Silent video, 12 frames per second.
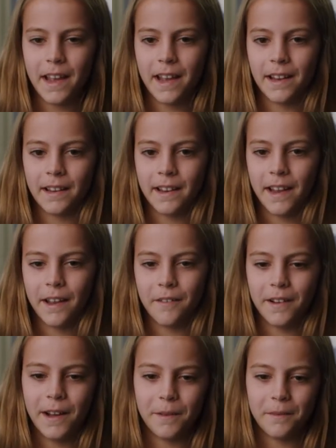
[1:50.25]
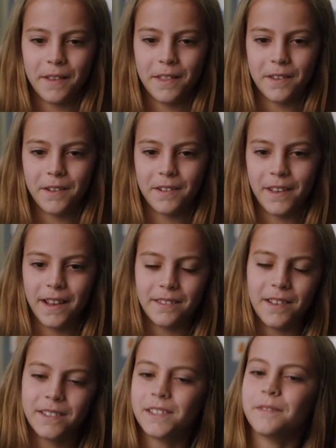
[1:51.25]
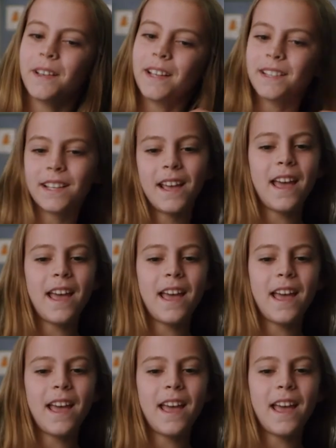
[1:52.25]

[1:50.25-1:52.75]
and it would help me through like lots of things.